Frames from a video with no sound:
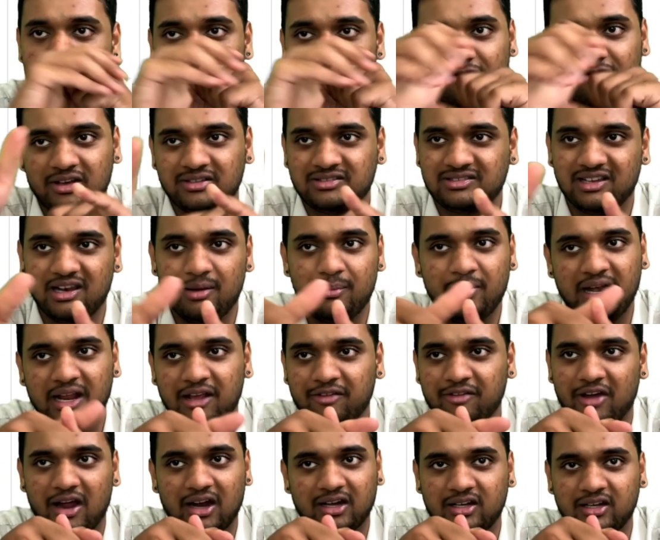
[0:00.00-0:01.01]
First, limiting
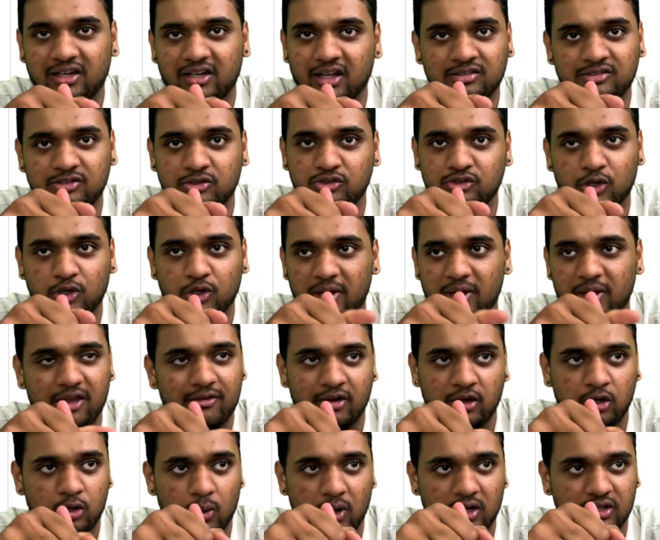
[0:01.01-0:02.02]
factors should be
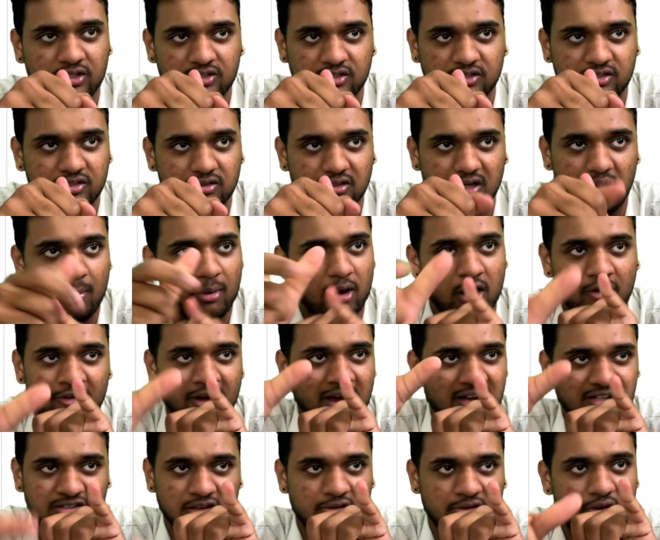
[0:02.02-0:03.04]
given to us. Number of
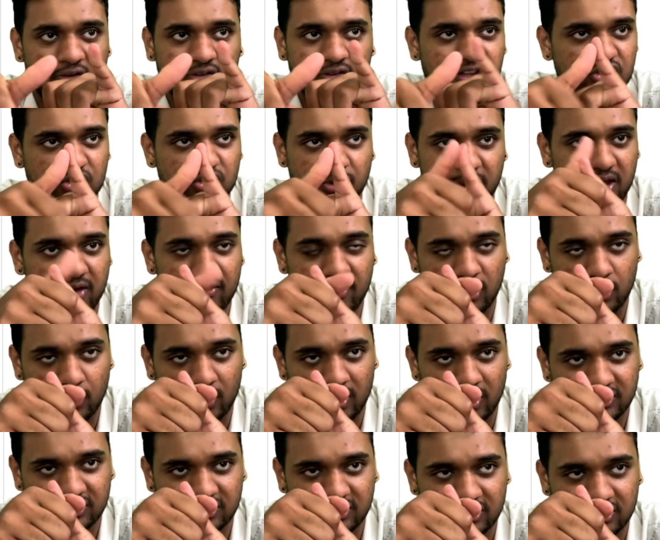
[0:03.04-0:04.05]
hours of everything should be given to
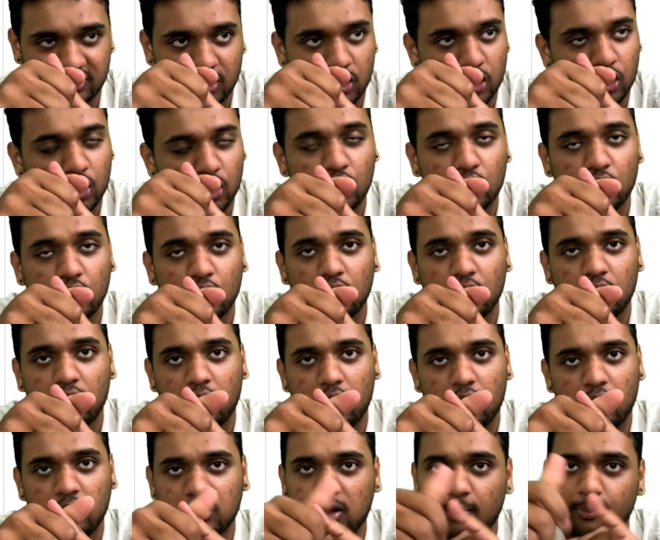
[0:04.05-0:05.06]
us.
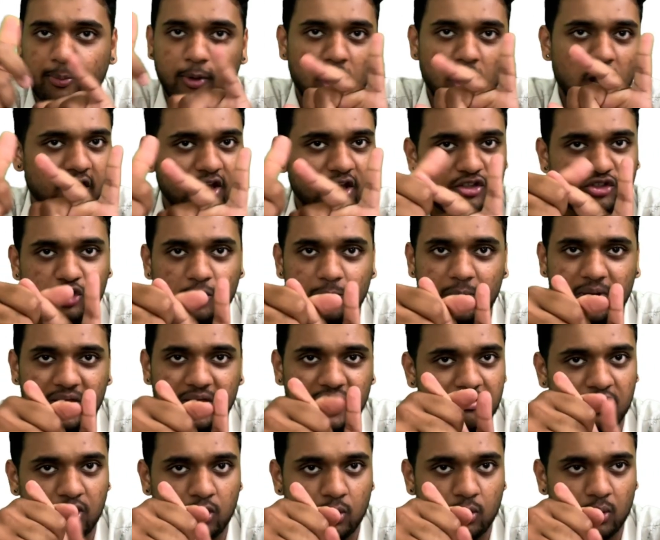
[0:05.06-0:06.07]
The product should be
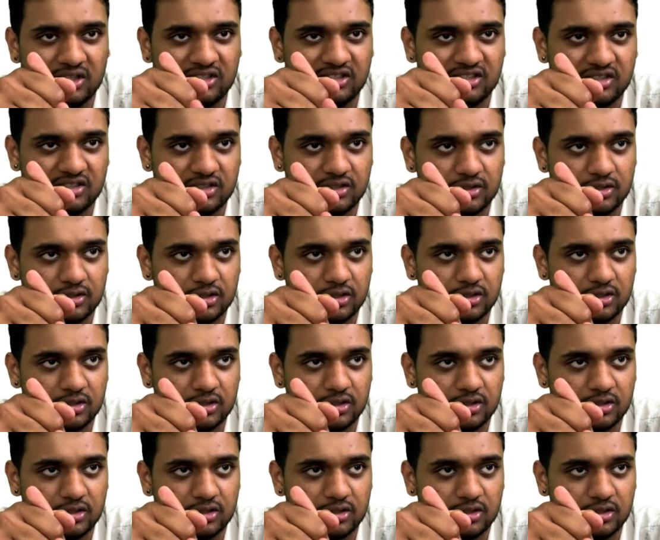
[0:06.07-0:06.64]
given to us.